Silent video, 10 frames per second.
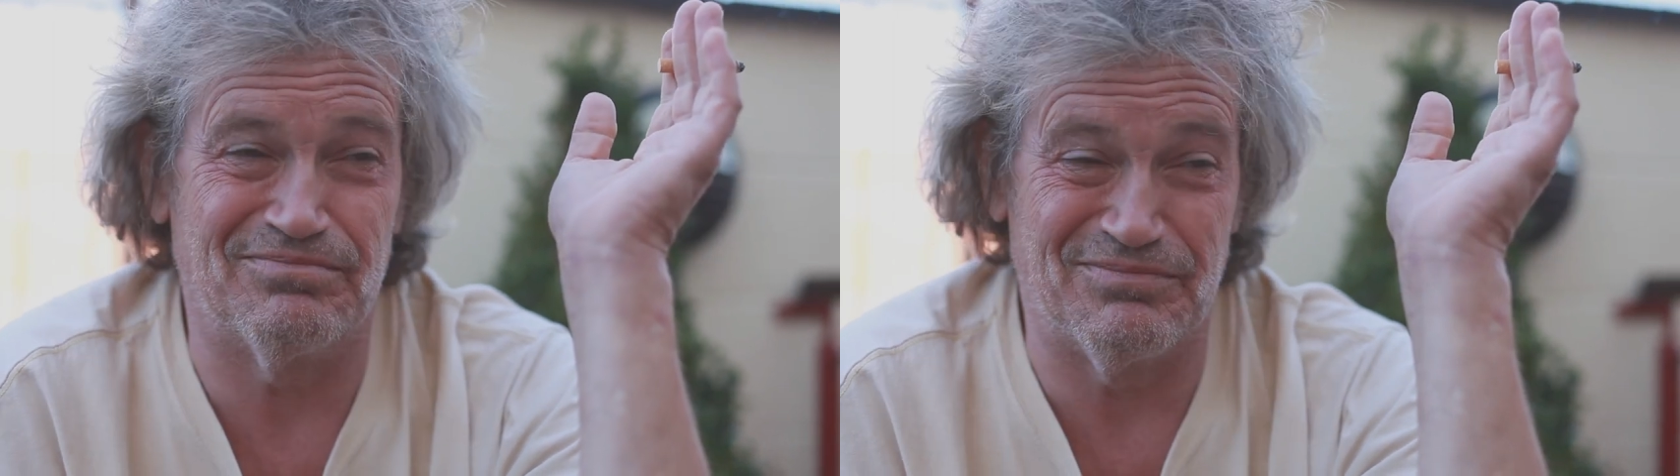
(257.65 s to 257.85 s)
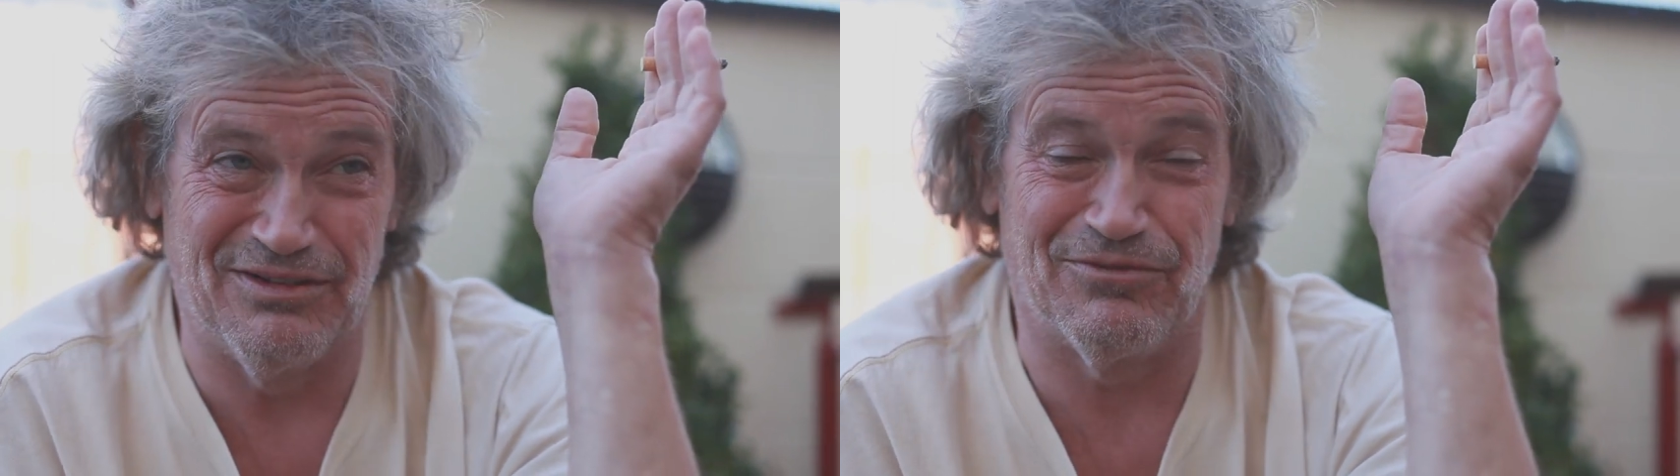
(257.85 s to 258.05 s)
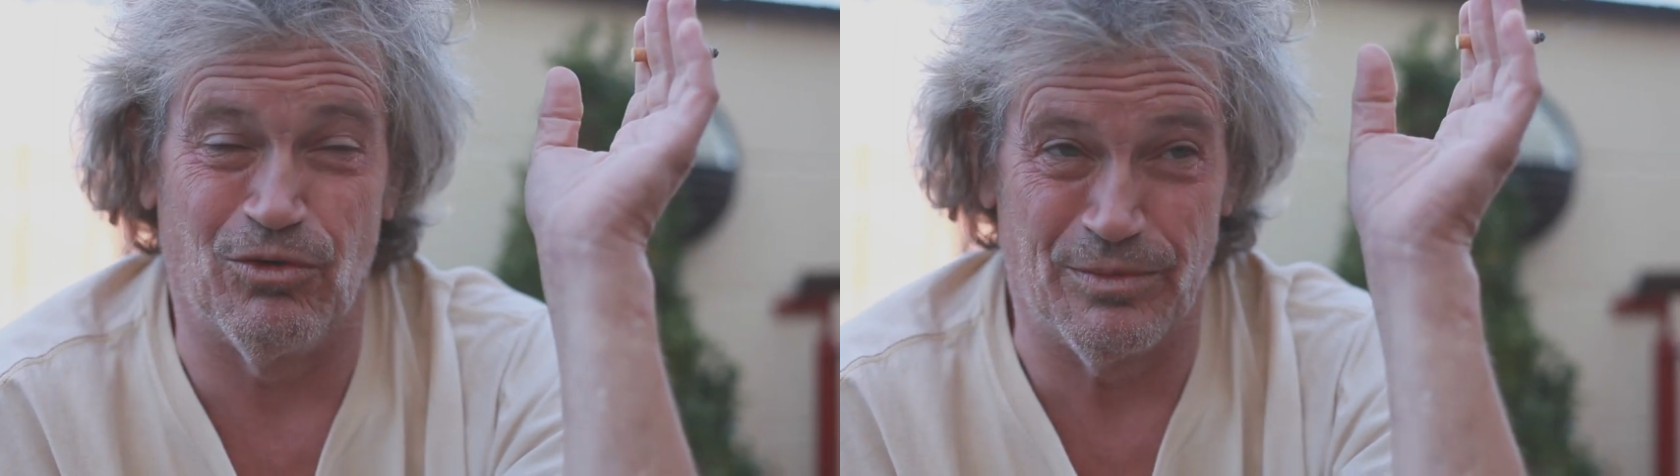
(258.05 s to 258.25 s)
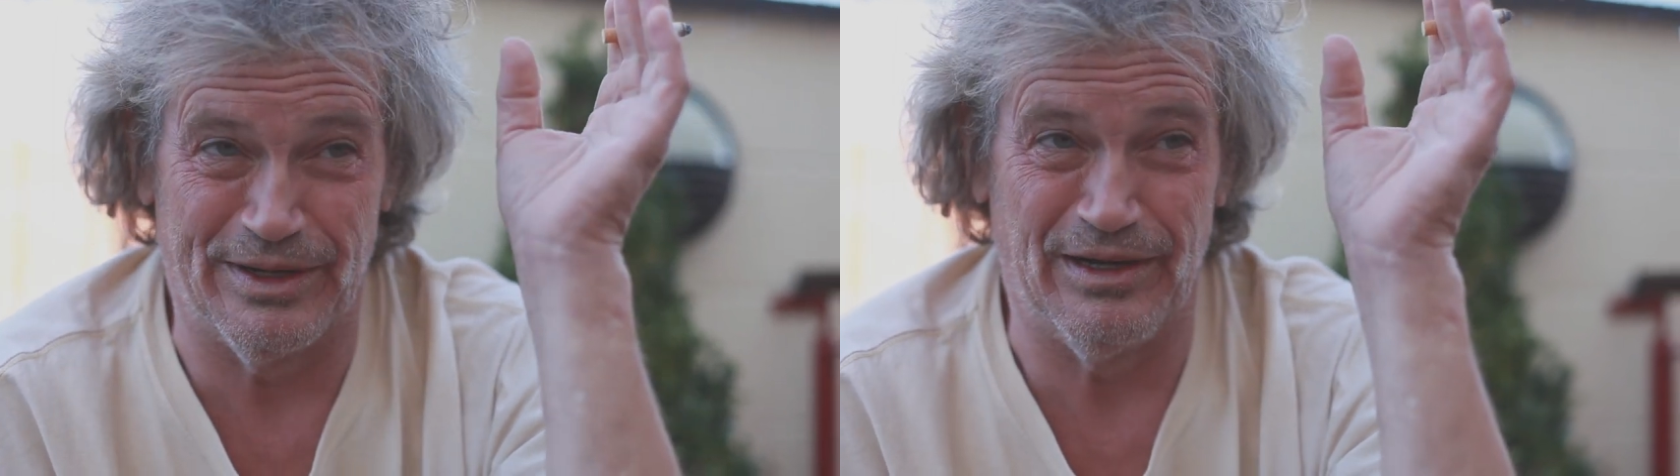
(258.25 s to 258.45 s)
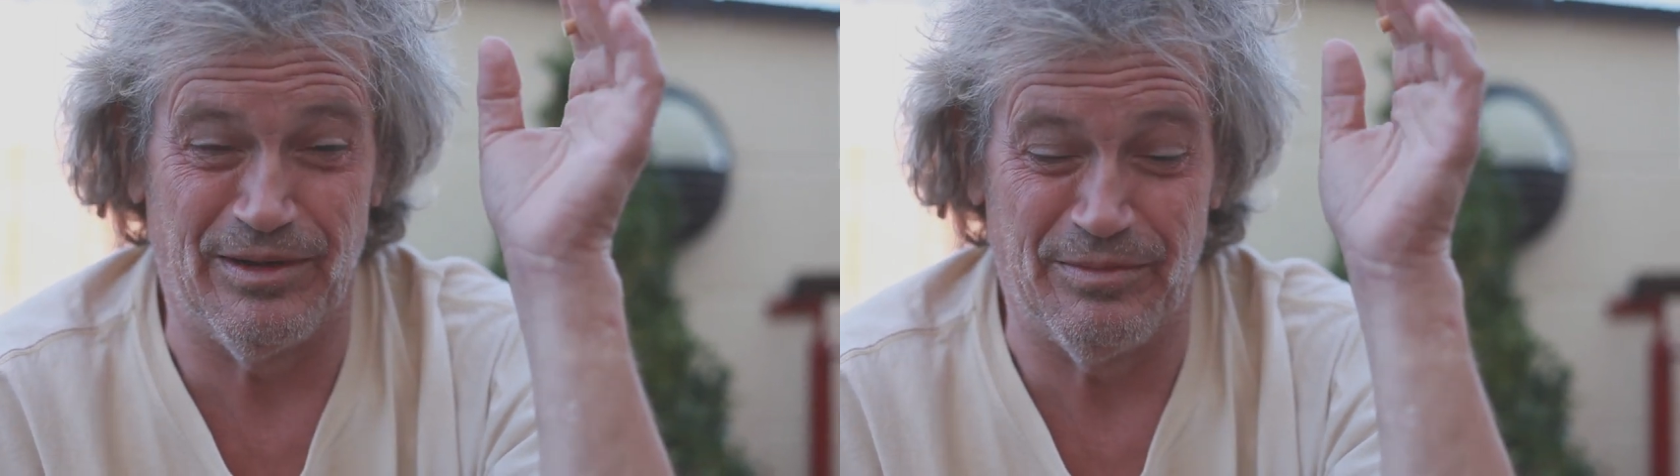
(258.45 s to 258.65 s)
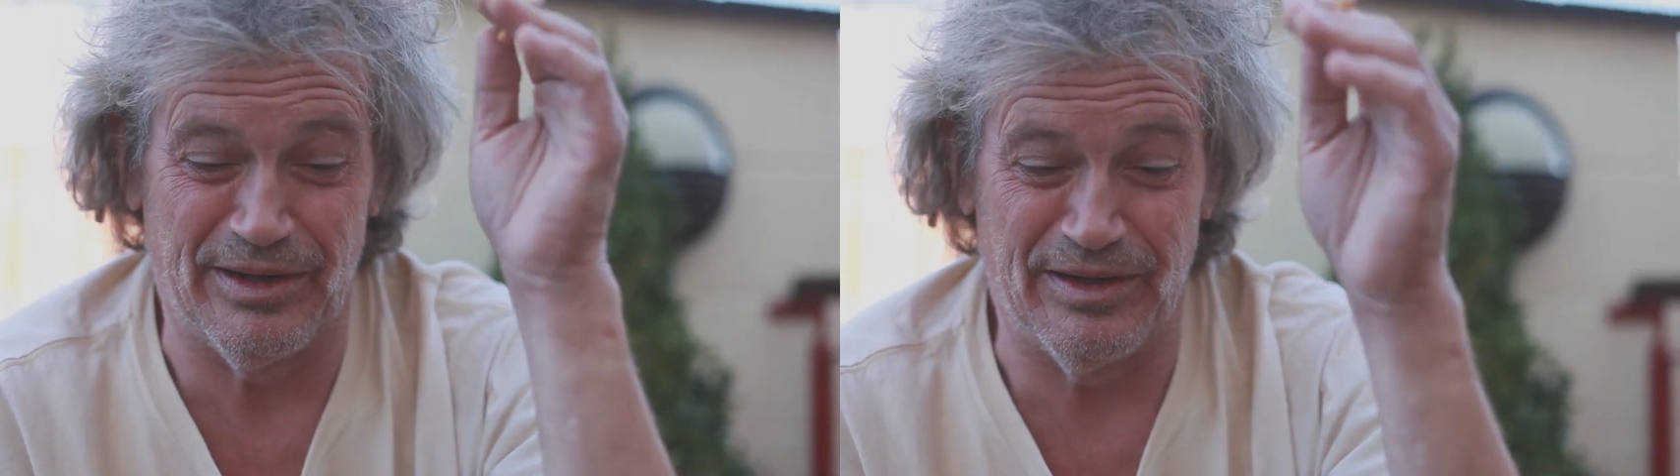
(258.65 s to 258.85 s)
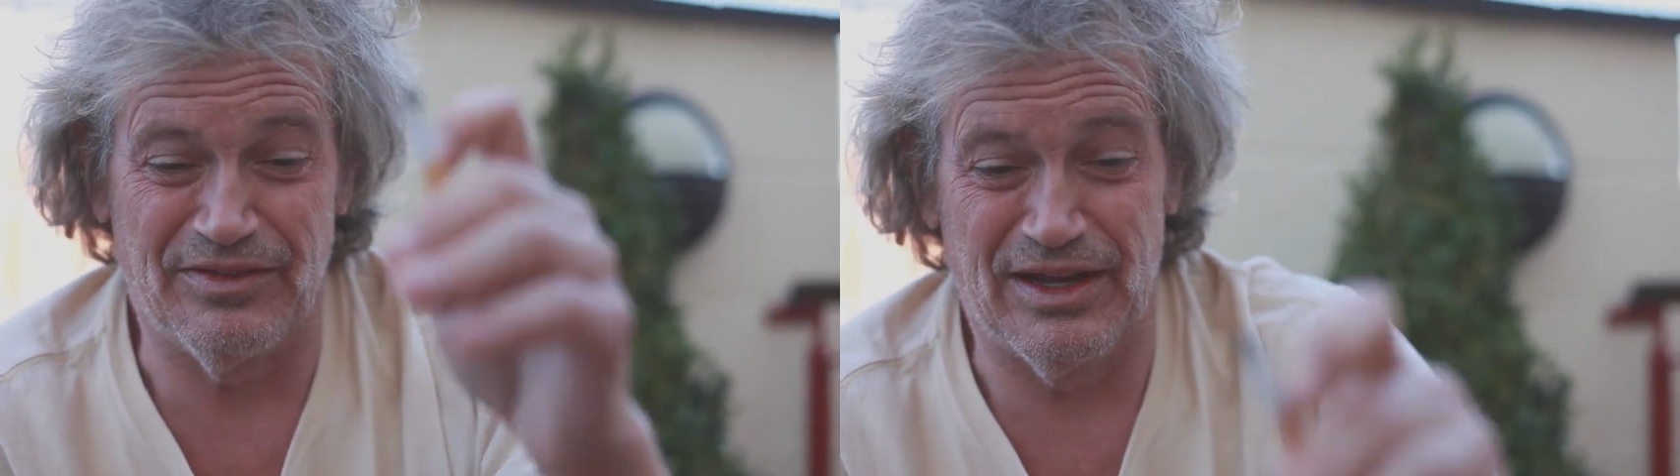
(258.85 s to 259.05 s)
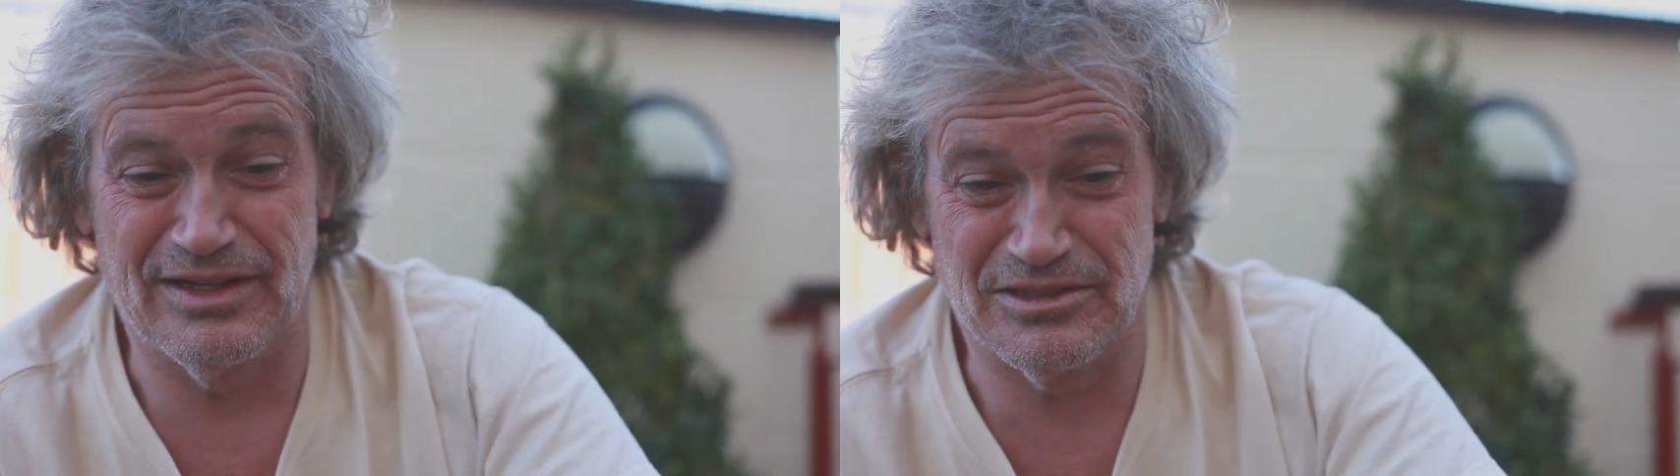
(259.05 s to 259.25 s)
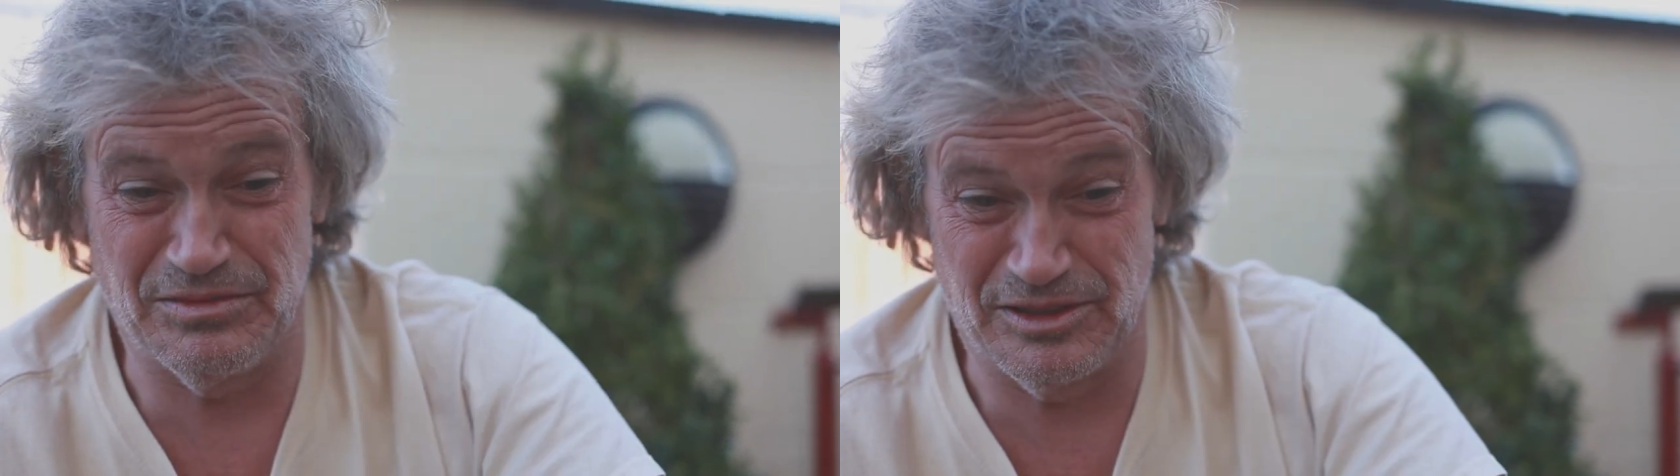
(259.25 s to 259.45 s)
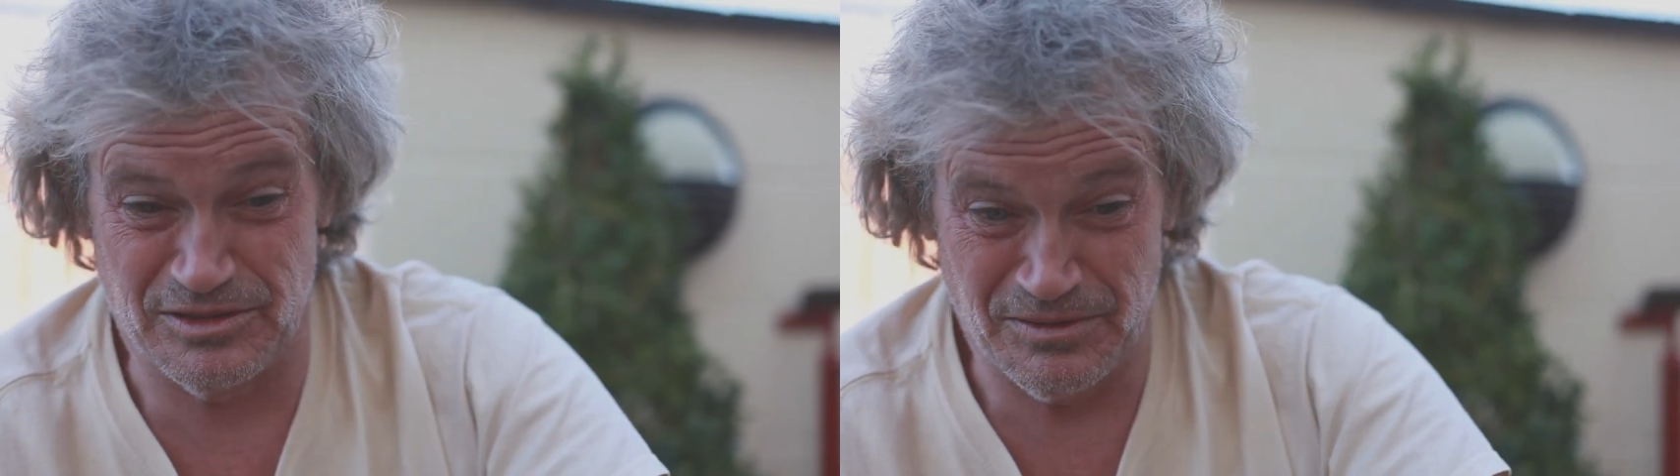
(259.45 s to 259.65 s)
informing anybody of that. It's
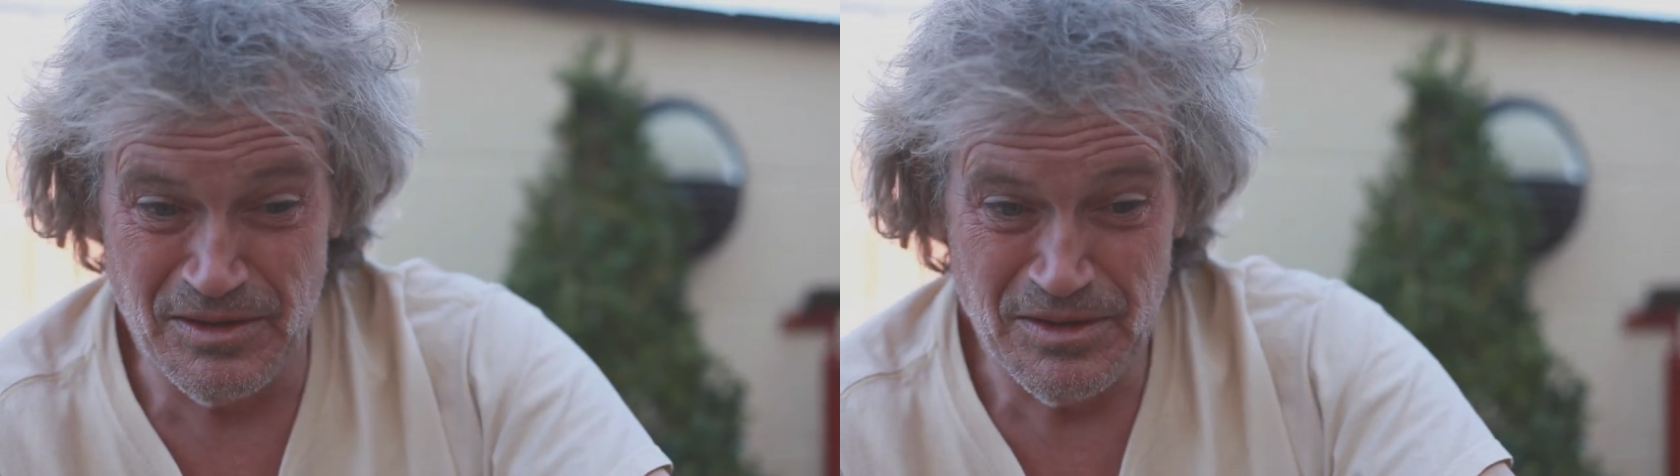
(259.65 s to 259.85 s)
it's